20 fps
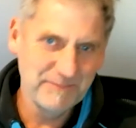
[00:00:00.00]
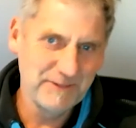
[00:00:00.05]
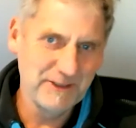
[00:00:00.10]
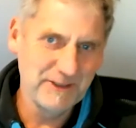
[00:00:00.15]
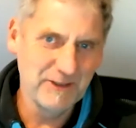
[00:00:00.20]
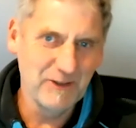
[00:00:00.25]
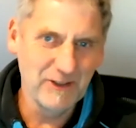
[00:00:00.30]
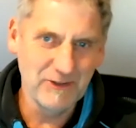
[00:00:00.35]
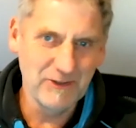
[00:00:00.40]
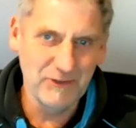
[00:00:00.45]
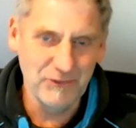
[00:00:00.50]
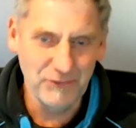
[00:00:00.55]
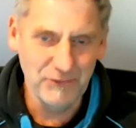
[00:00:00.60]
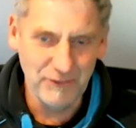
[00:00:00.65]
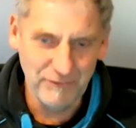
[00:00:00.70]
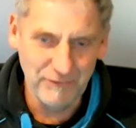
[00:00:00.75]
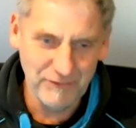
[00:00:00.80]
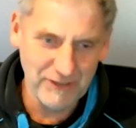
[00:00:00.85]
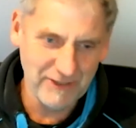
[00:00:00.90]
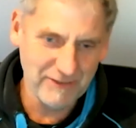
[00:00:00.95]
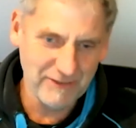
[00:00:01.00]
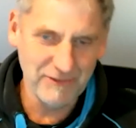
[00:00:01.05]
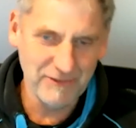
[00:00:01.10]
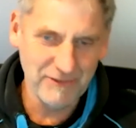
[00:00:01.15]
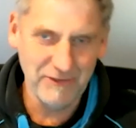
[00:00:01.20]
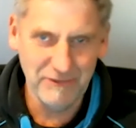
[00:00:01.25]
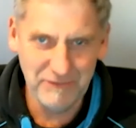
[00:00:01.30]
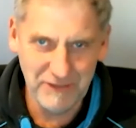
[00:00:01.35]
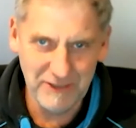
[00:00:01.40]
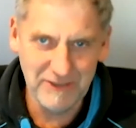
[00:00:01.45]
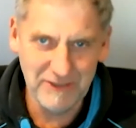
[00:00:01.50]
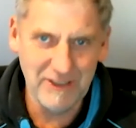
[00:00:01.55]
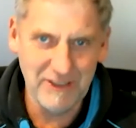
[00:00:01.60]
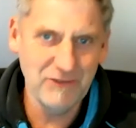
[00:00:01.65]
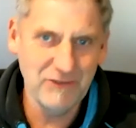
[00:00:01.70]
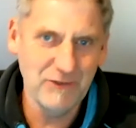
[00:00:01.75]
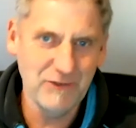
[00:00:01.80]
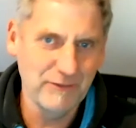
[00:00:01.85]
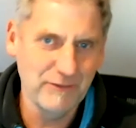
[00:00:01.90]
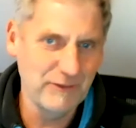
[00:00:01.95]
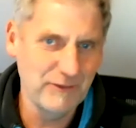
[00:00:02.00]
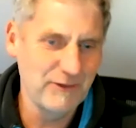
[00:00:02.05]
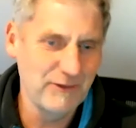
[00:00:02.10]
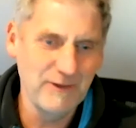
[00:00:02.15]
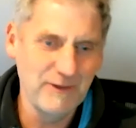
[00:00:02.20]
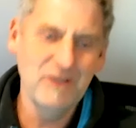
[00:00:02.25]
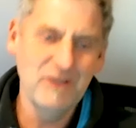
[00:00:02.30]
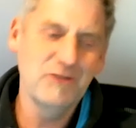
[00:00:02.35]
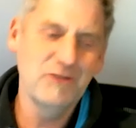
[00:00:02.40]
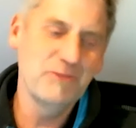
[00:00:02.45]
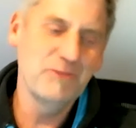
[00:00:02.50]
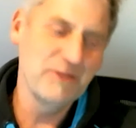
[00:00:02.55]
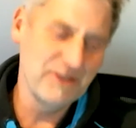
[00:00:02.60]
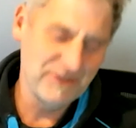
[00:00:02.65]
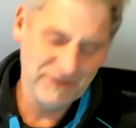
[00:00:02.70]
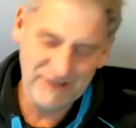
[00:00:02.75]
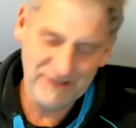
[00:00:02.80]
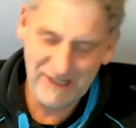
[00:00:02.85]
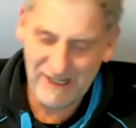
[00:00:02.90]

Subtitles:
You'd like to sort of tick yes to a few things, but